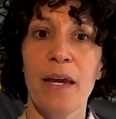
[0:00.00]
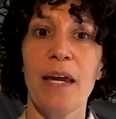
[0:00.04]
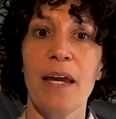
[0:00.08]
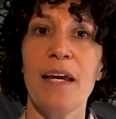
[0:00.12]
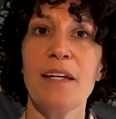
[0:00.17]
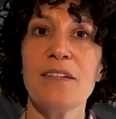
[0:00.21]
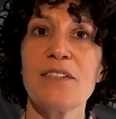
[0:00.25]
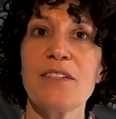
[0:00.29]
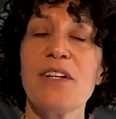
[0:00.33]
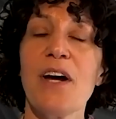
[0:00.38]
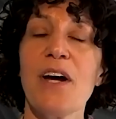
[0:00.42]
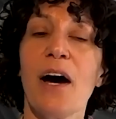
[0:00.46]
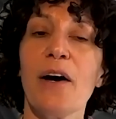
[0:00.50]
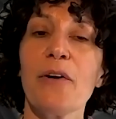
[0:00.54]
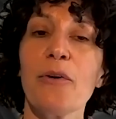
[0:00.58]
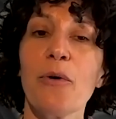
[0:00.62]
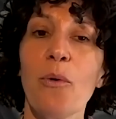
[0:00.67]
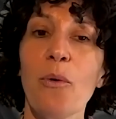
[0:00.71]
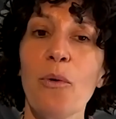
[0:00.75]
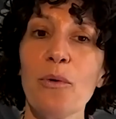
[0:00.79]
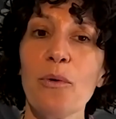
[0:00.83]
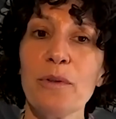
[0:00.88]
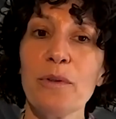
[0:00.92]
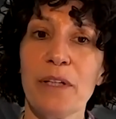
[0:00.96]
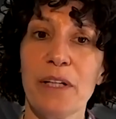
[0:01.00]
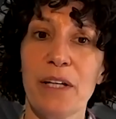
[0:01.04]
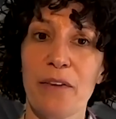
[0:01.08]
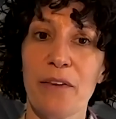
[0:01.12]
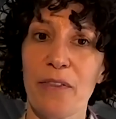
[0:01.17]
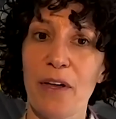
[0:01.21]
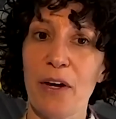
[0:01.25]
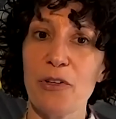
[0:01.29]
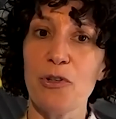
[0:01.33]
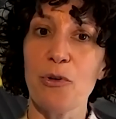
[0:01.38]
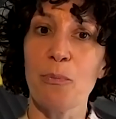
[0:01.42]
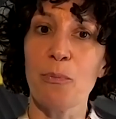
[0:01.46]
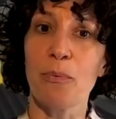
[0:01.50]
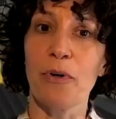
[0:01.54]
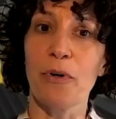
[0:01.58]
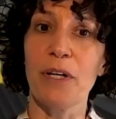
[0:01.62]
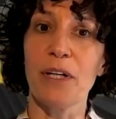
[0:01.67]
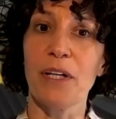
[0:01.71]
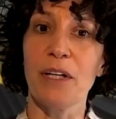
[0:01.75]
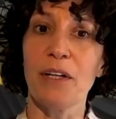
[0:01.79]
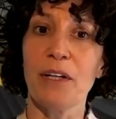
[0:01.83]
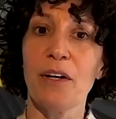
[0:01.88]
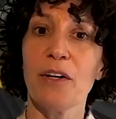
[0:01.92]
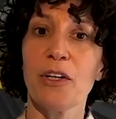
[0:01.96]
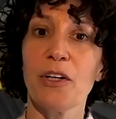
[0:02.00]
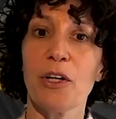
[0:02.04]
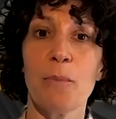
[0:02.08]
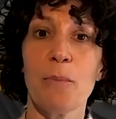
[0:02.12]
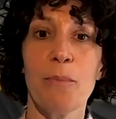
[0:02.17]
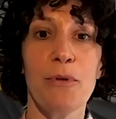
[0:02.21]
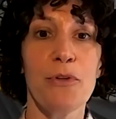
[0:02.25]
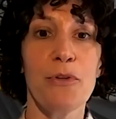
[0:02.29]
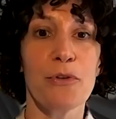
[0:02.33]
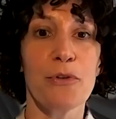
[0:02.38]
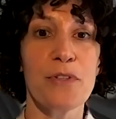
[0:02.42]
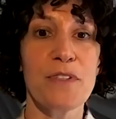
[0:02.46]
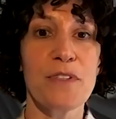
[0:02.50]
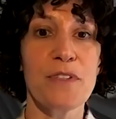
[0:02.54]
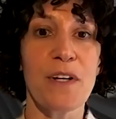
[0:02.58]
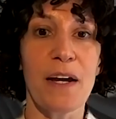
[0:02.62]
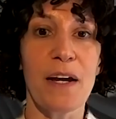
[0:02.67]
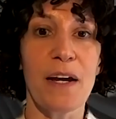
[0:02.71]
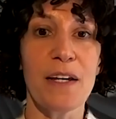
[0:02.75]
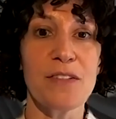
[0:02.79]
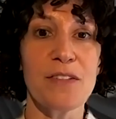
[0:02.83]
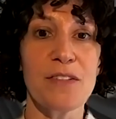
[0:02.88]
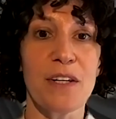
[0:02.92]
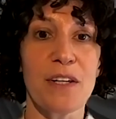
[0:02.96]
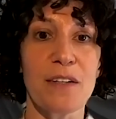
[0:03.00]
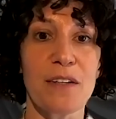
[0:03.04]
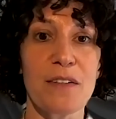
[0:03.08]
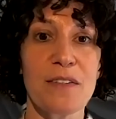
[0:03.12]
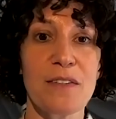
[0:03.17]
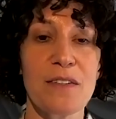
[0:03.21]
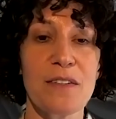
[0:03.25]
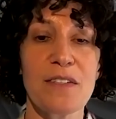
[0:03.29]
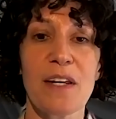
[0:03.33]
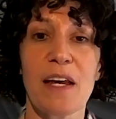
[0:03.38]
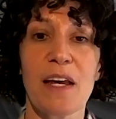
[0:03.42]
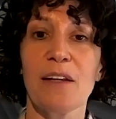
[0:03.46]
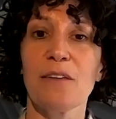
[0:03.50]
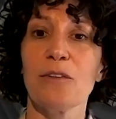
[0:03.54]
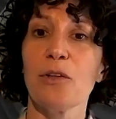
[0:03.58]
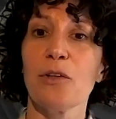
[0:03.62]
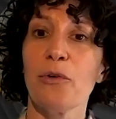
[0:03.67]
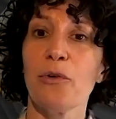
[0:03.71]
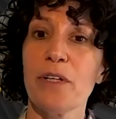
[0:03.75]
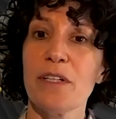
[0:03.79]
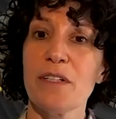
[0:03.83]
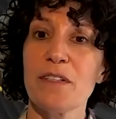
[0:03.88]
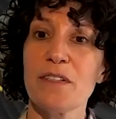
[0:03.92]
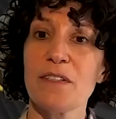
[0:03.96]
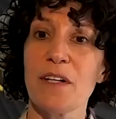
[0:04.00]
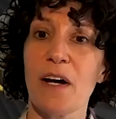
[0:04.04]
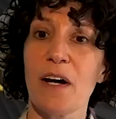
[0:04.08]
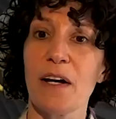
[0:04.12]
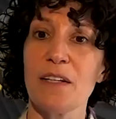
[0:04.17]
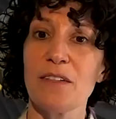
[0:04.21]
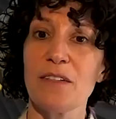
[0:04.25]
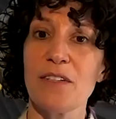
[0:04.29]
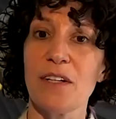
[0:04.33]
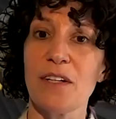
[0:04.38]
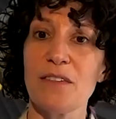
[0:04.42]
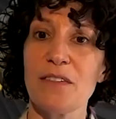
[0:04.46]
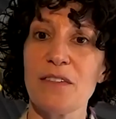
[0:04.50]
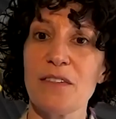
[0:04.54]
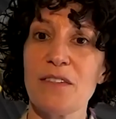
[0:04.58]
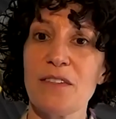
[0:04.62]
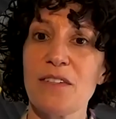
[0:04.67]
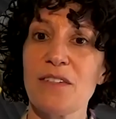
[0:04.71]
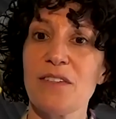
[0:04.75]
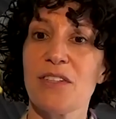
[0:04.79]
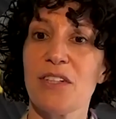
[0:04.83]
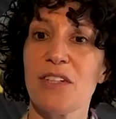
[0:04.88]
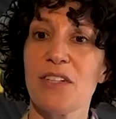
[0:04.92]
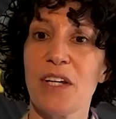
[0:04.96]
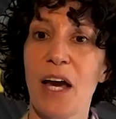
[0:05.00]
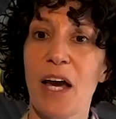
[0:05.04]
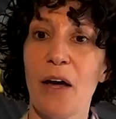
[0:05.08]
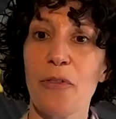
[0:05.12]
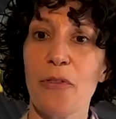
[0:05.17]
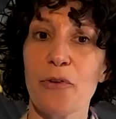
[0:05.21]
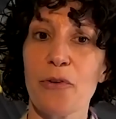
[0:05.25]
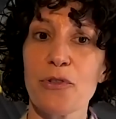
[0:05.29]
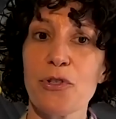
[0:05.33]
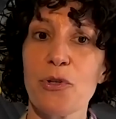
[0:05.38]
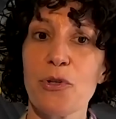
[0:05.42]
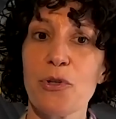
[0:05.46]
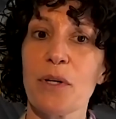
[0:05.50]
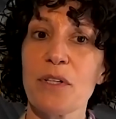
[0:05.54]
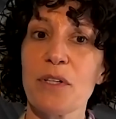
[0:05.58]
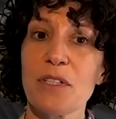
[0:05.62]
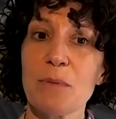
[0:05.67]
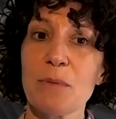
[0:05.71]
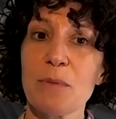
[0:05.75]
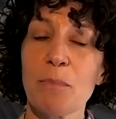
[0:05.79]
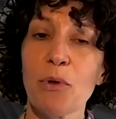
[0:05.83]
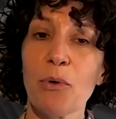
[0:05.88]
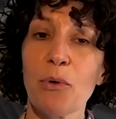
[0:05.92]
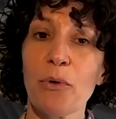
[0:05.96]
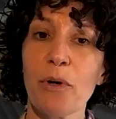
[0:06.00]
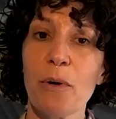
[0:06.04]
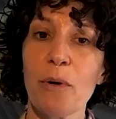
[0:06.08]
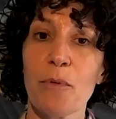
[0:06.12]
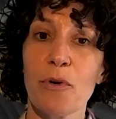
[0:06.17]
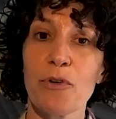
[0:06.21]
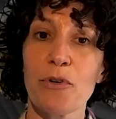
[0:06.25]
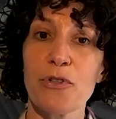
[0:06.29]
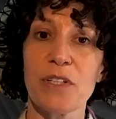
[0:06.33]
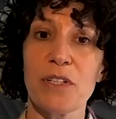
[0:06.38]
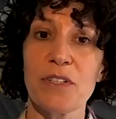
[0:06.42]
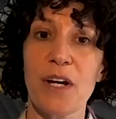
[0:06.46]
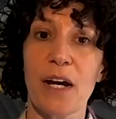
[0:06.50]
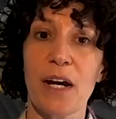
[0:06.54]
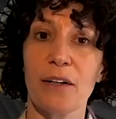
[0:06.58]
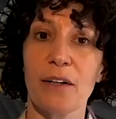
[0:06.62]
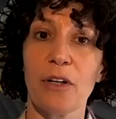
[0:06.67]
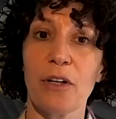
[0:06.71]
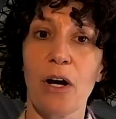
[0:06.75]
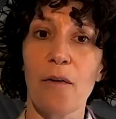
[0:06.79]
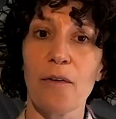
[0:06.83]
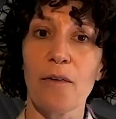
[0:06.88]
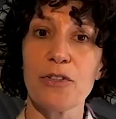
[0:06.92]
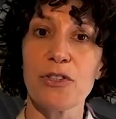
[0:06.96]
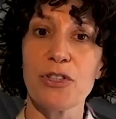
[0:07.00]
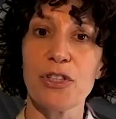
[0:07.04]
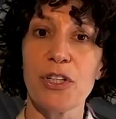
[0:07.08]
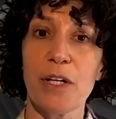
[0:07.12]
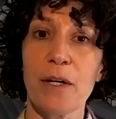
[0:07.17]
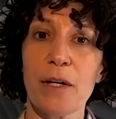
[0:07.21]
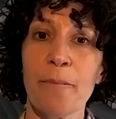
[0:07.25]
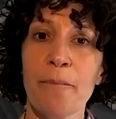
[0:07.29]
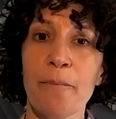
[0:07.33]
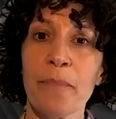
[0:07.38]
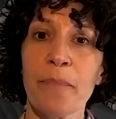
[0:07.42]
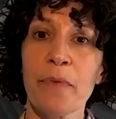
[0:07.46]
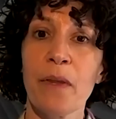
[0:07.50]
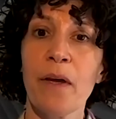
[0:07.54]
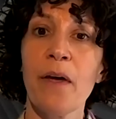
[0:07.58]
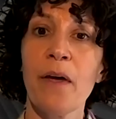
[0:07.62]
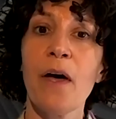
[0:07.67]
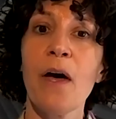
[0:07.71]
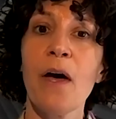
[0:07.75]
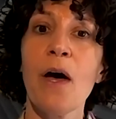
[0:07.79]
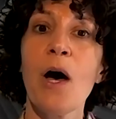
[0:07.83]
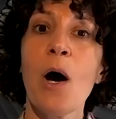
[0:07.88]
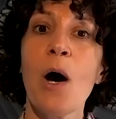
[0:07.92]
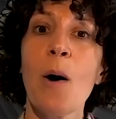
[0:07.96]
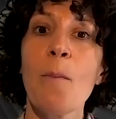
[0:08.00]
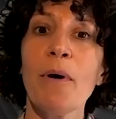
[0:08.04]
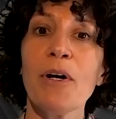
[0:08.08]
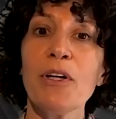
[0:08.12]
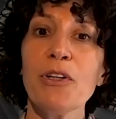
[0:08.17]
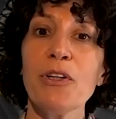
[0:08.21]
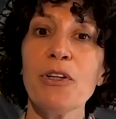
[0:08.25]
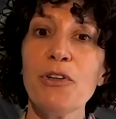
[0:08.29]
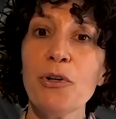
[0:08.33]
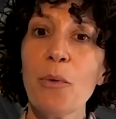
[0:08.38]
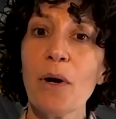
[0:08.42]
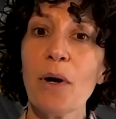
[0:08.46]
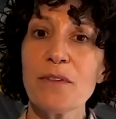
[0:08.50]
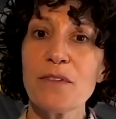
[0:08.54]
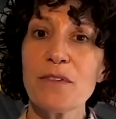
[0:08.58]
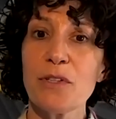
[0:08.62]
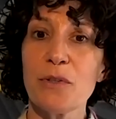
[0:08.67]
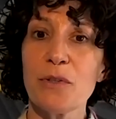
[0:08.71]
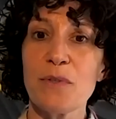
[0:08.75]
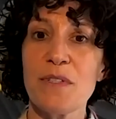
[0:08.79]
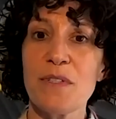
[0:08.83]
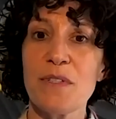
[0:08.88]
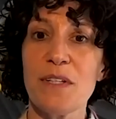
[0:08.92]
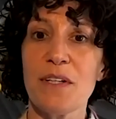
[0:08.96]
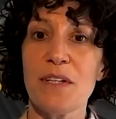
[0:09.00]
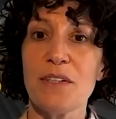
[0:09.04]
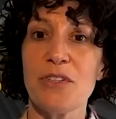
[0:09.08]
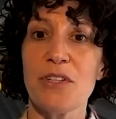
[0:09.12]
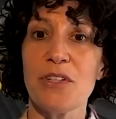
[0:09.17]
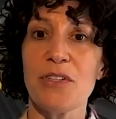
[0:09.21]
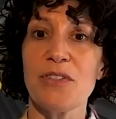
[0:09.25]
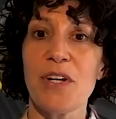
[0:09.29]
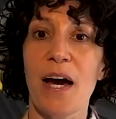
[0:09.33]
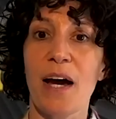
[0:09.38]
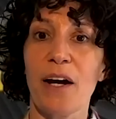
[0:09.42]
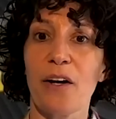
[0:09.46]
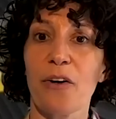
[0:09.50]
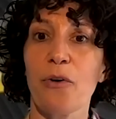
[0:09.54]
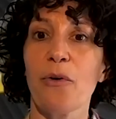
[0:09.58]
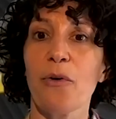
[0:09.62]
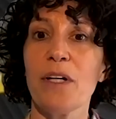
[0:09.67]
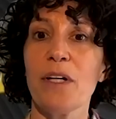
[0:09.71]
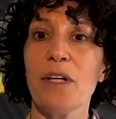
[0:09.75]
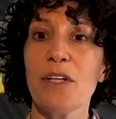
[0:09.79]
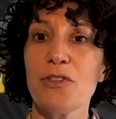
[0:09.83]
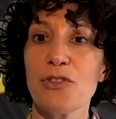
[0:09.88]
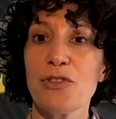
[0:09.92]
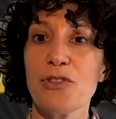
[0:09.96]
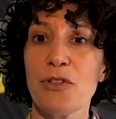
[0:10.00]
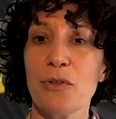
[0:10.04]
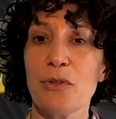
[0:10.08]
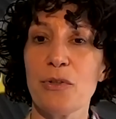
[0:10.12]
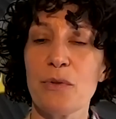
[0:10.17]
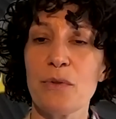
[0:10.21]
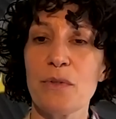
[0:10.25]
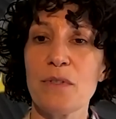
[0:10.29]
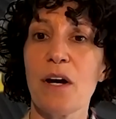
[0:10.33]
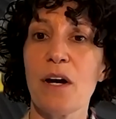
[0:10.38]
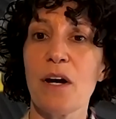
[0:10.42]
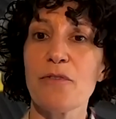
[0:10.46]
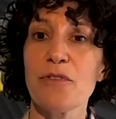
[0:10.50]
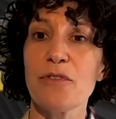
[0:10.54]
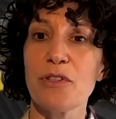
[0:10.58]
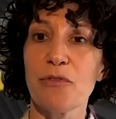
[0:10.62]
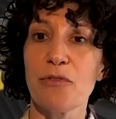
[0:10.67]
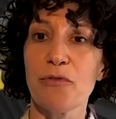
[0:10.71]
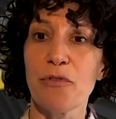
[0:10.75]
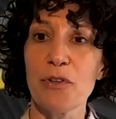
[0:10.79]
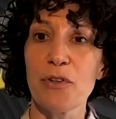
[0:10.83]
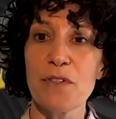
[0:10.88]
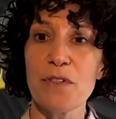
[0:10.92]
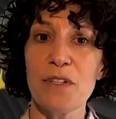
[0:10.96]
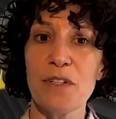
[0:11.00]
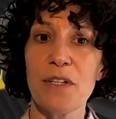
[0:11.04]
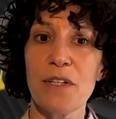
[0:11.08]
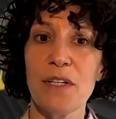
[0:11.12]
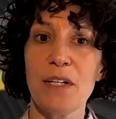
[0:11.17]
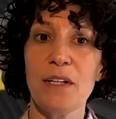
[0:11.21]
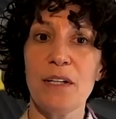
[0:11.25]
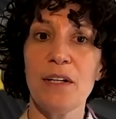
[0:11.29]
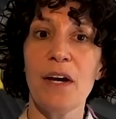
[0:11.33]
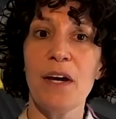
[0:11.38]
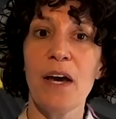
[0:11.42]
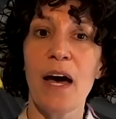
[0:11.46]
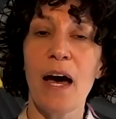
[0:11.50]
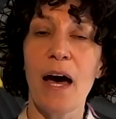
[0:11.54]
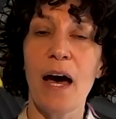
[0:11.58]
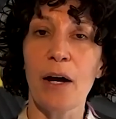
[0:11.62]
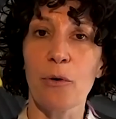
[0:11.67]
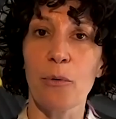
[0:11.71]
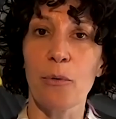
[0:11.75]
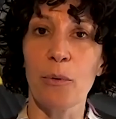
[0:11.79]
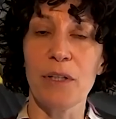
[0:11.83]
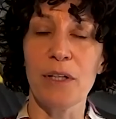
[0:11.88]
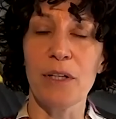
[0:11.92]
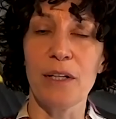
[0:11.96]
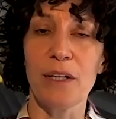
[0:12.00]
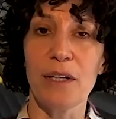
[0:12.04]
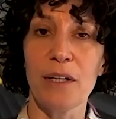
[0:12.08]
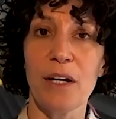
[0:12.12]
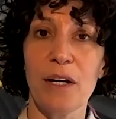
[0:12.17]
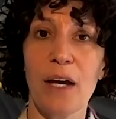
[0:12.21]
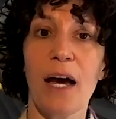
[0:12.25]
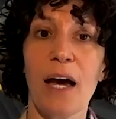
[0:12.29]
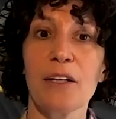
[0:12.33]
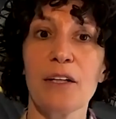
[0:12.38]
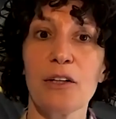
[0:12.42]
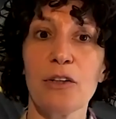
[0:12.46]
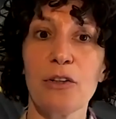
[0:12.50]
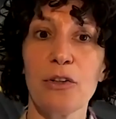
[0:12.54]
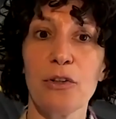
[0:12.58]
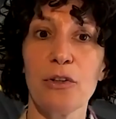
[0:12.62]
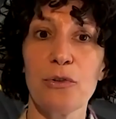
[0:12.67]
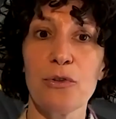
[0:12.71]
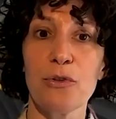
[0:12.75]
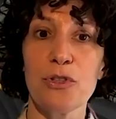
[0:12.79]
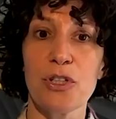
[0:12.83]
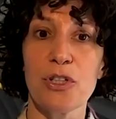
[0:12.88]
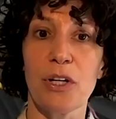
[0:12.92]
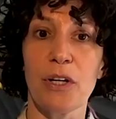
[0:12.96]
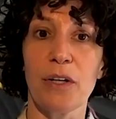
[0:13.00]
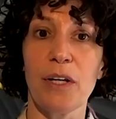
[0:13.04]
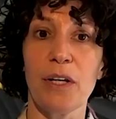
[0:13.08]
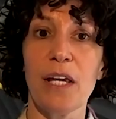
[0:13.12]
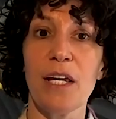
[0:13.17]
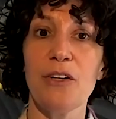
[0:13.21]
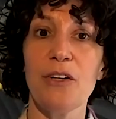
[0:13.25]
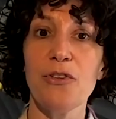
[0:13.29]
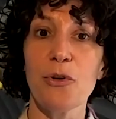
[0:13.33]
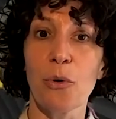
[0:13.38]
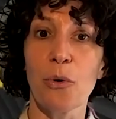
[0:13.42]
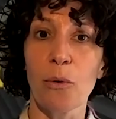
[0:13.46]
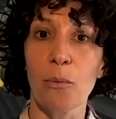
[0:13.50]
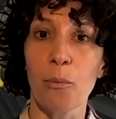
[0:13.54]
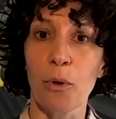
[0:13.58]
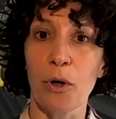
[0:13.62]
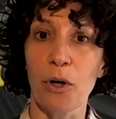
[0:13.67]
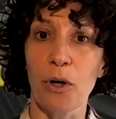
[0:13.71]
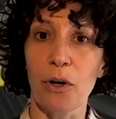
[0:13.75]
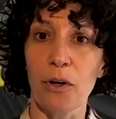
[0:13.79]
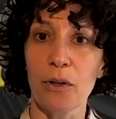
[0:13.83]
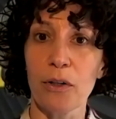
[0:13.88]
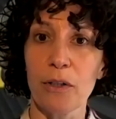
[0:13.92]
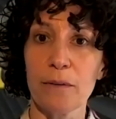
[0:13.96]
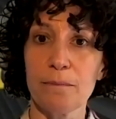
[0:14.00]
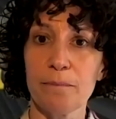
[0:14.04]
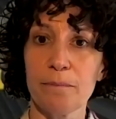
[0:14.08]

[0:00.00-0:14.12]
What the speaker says: It's not only that you bring computer scientists and learning scientists together to explore emerging technology, but you also seek to tackle issues of diversity, equity, and inclusion in your work.